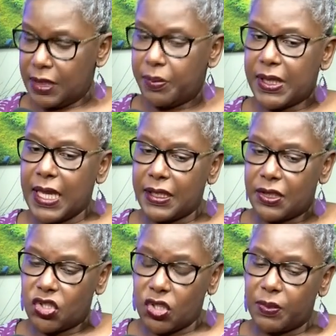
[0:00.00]
Yes, a
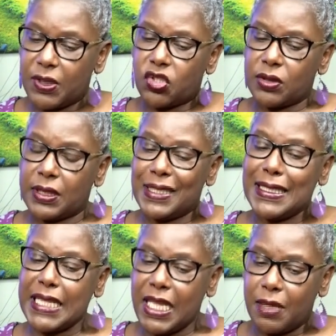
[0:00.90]
banana shape. The
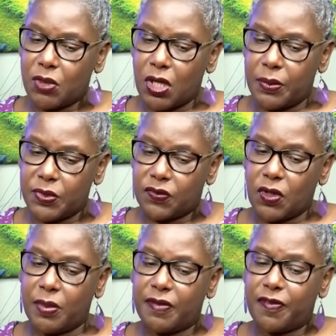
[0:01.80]
name comes
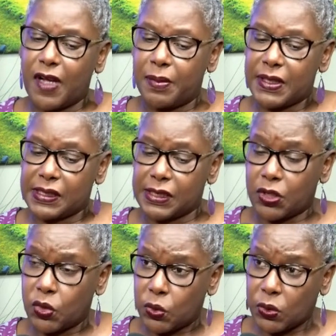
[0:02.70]
from a farmer's
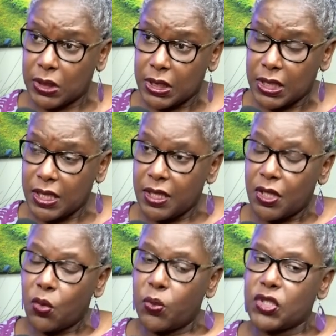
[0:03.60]
sickle,
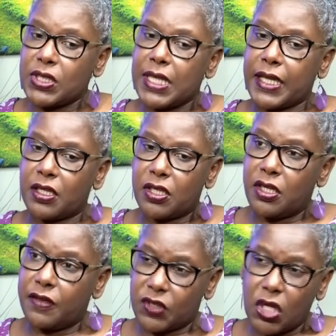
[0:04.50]
which is like a
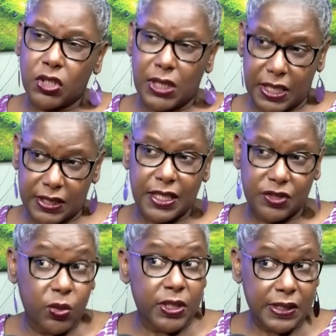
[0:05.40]
curved cutlass.
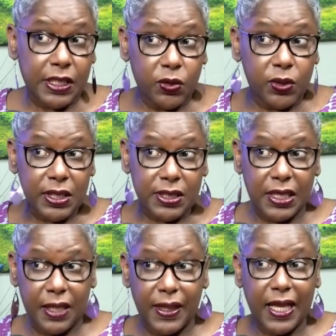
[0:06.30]
That's what a sickle
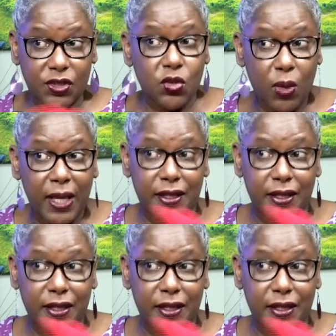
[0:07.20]
is, and that's